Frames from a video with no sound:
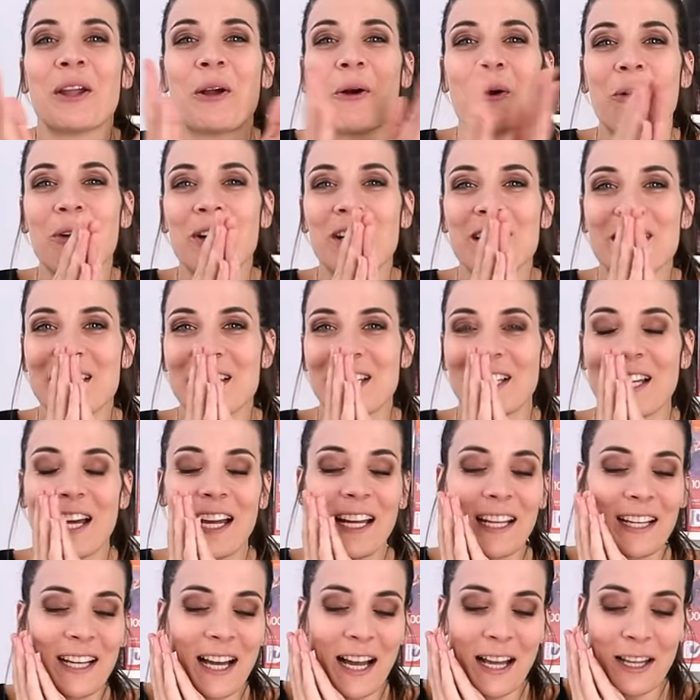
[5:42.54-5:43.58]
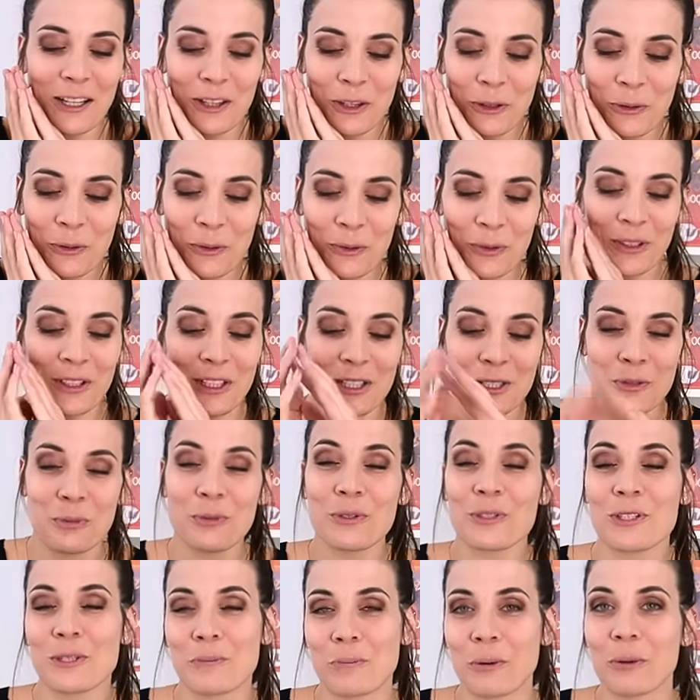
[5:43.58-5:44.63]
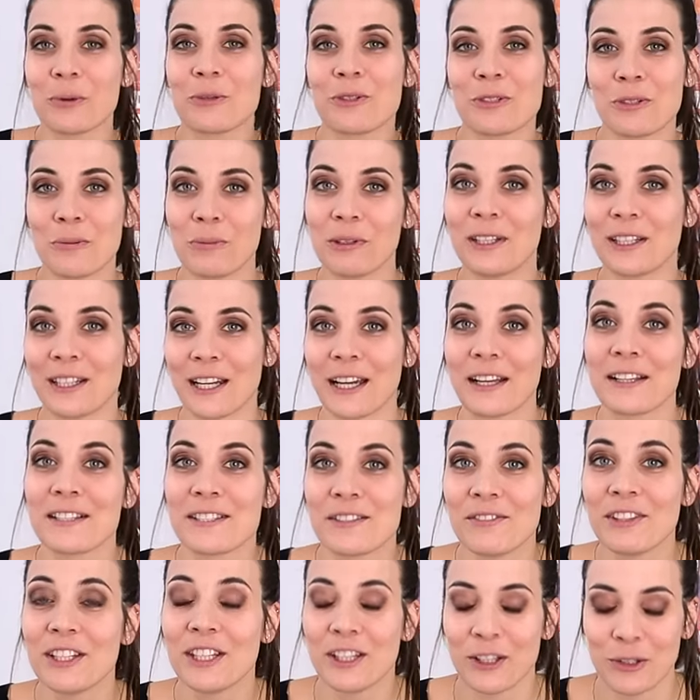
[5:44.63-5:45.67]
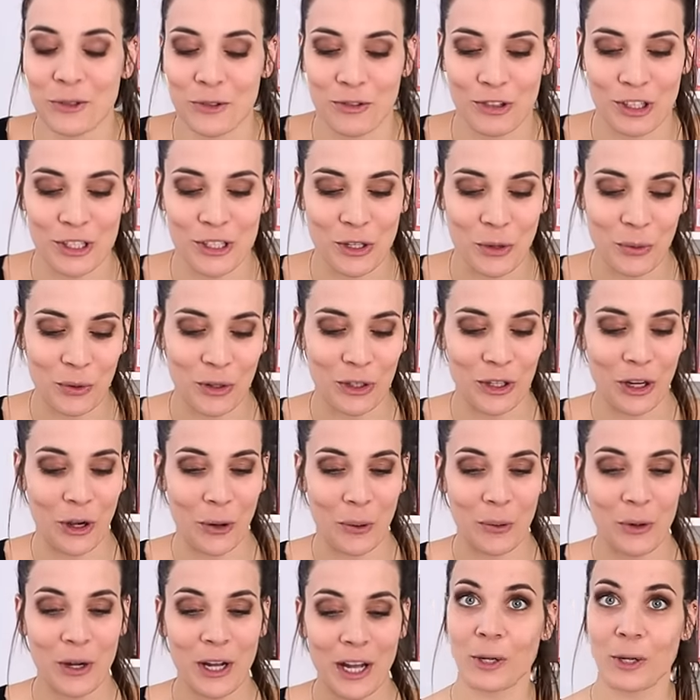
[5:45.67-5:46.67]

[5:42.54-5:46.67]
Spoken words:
honestly, like, I thought this was supposed to be the next video, just so you know,